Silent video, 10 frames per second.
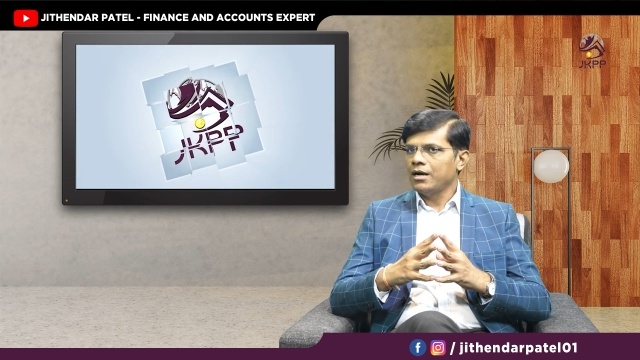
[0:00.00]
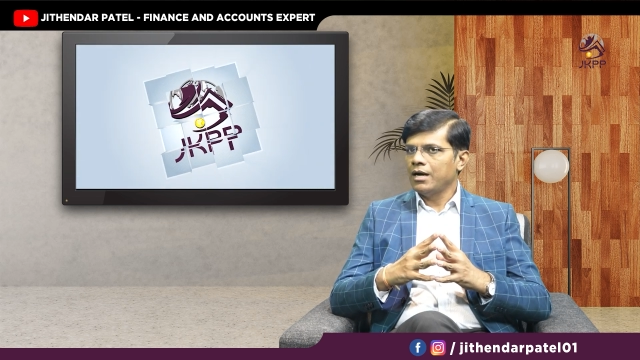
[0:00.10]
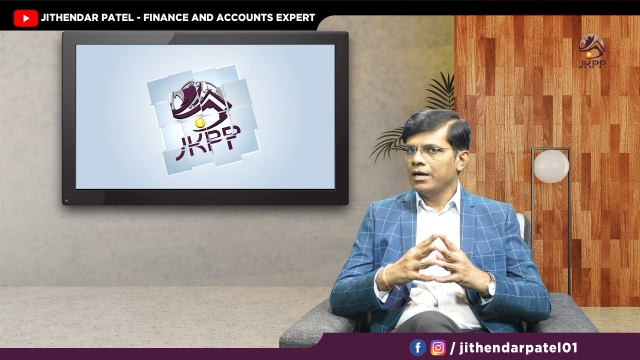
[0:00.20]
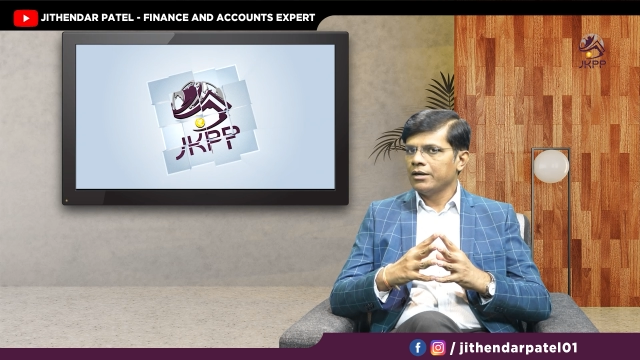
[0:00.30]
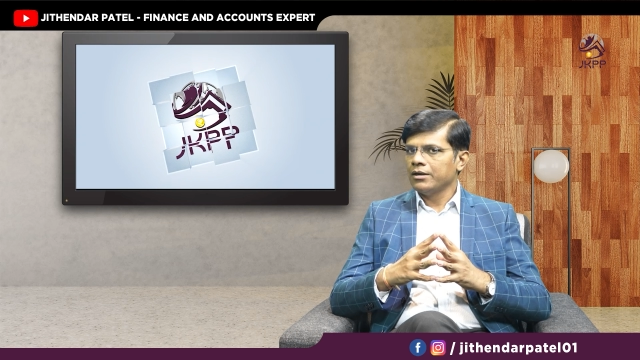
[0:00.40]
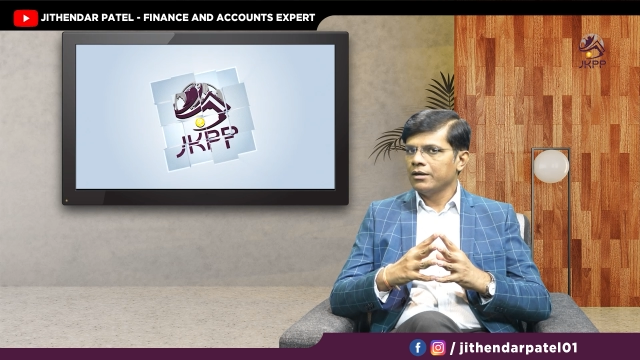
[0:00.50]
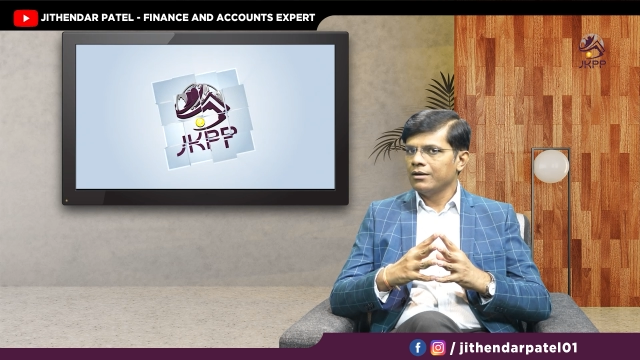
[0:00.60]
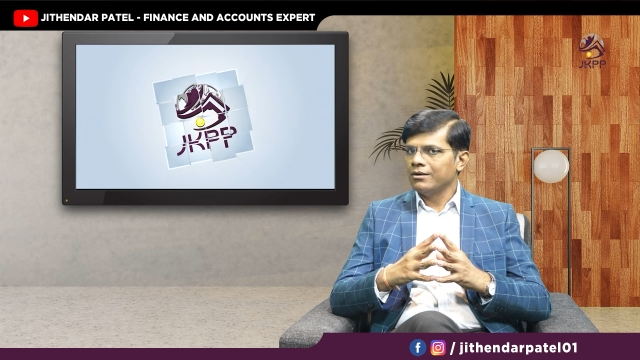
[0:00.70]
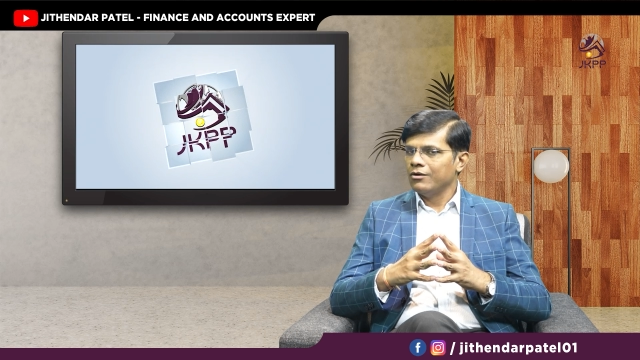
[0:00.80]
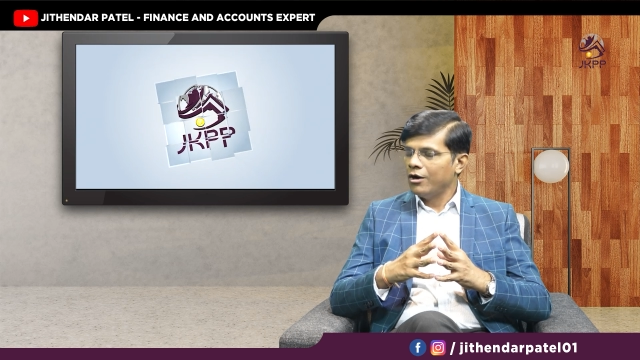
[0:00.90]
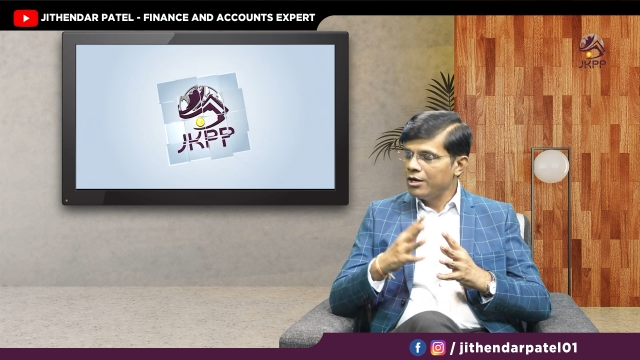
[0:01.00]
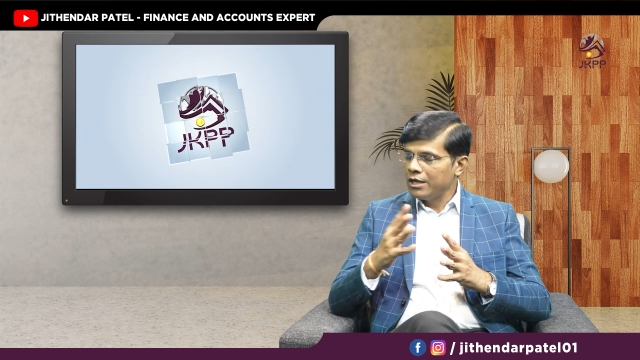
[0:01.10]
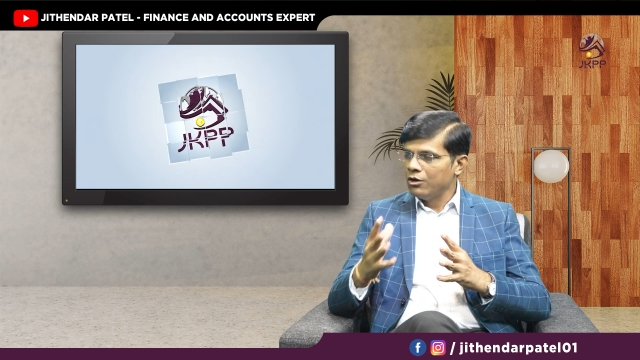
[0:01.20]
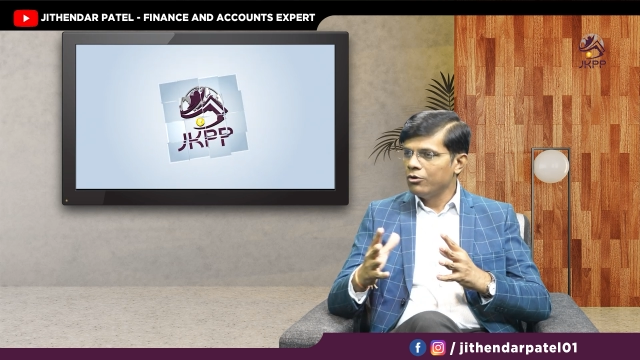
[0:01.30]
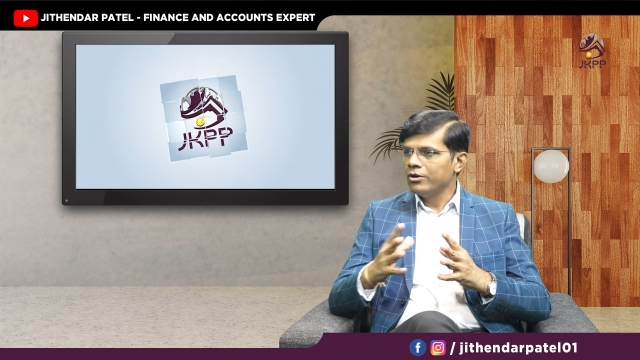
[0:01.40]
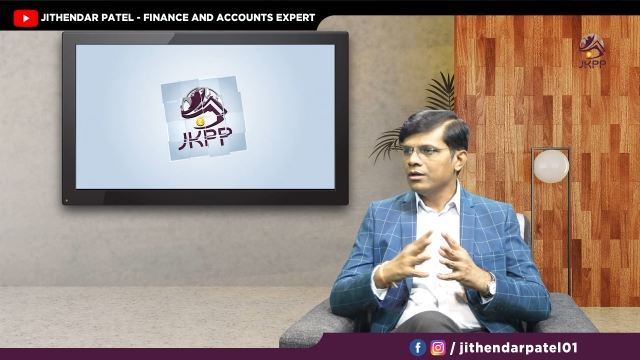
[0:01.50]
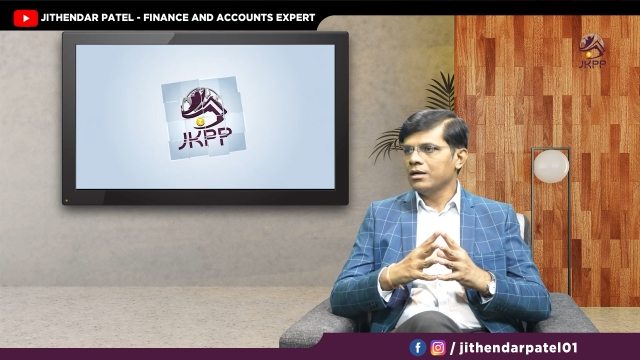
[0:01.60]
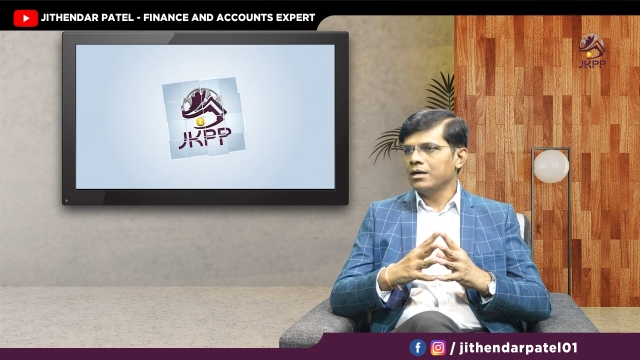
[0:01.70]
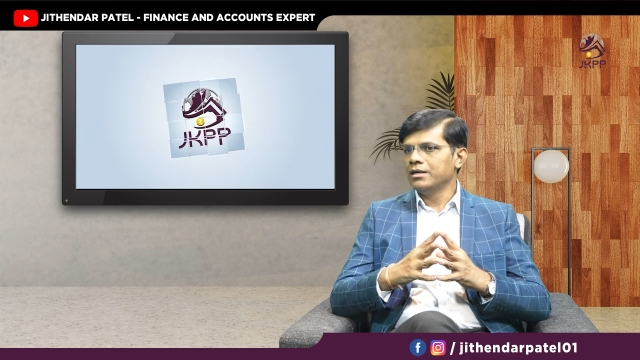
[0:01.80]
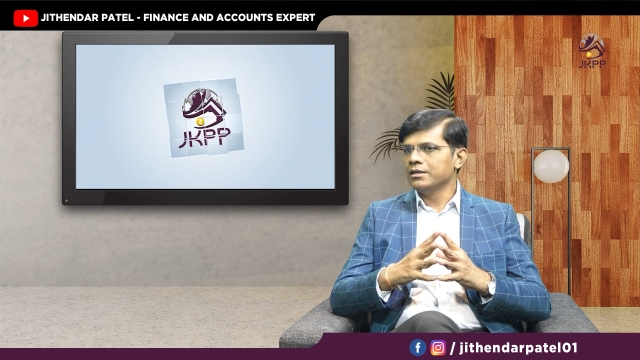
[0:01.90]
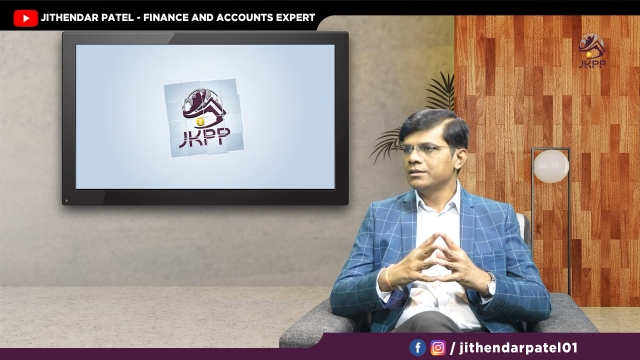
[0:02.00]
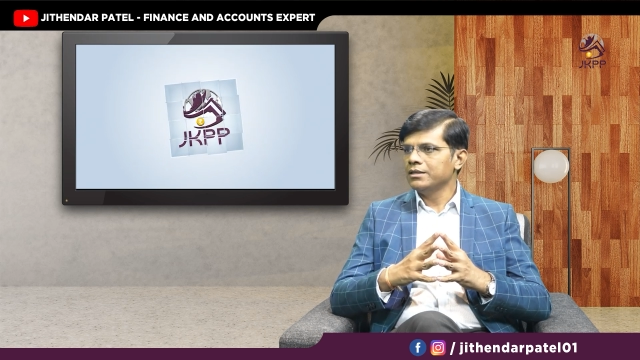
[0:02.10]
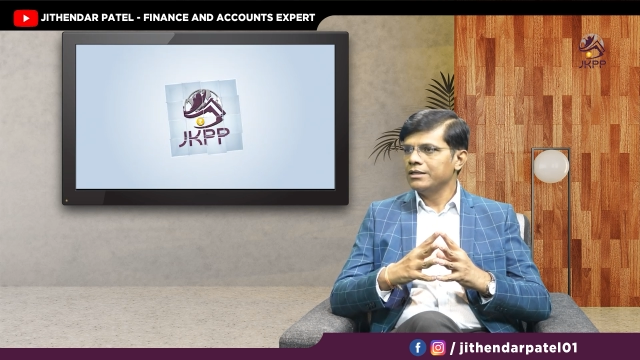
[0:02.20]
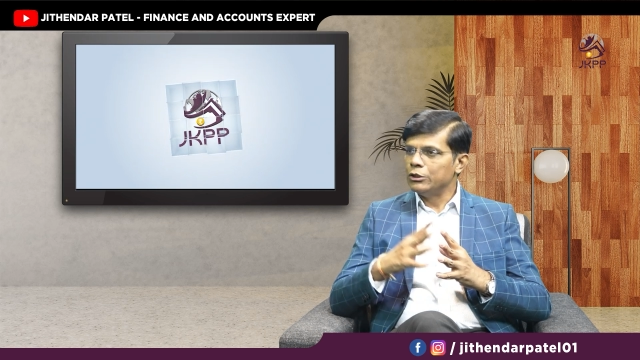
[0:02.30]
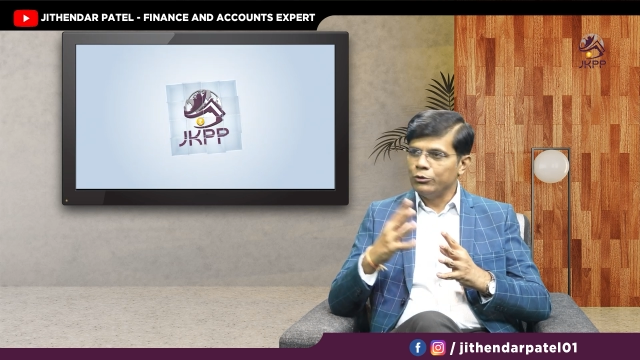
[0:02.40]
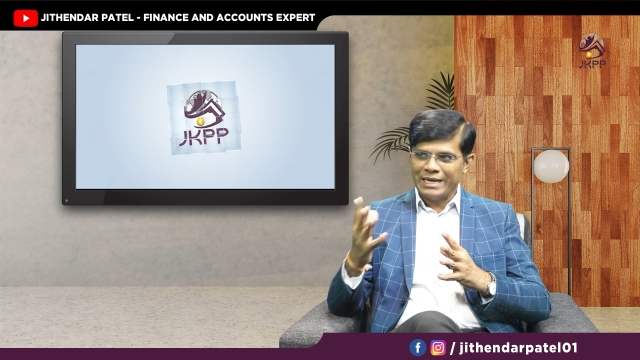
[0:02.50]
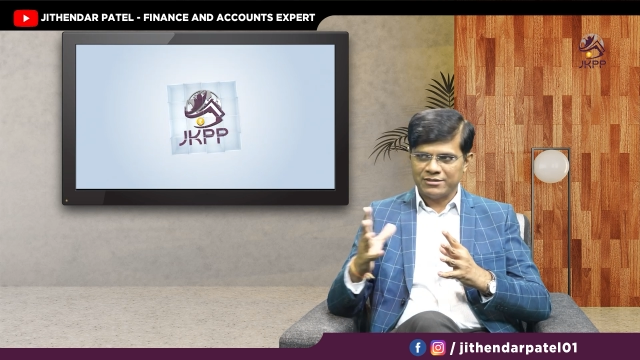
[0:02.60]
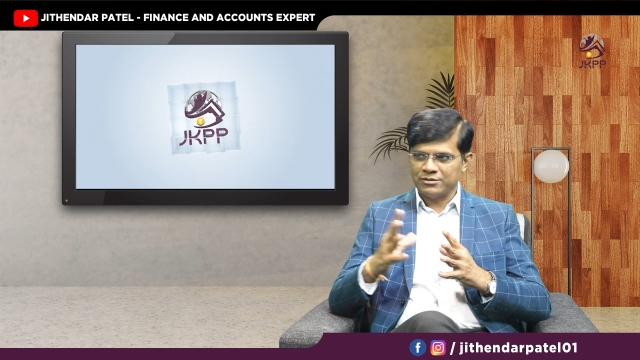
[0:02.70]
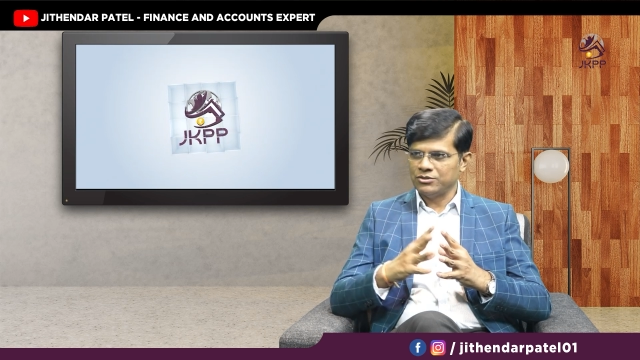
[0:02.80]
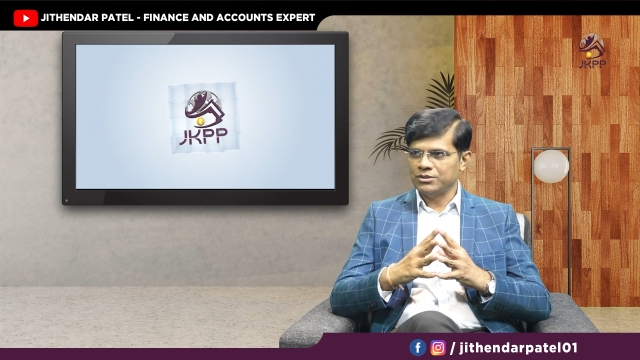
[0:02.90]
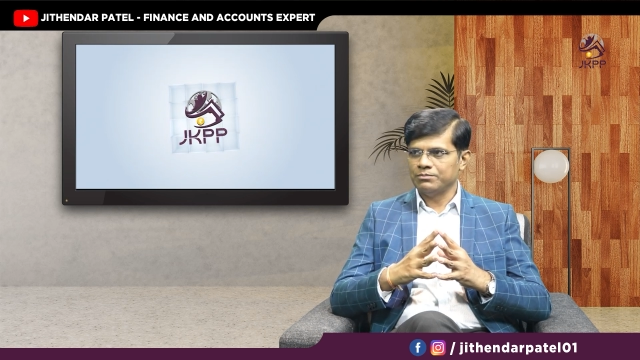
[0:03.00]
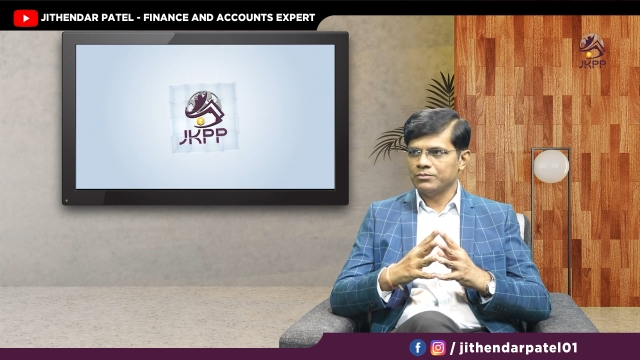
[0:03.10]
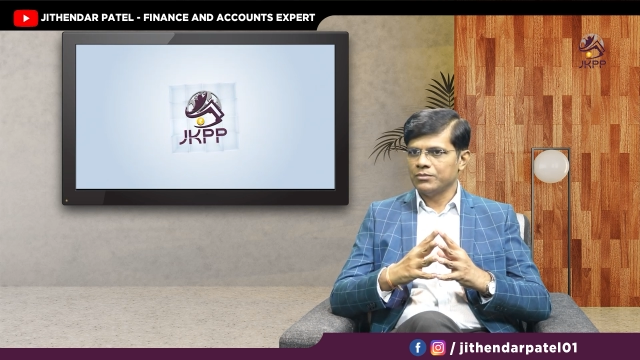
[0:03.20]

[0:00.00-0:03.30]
are not allowed under the new tax regime.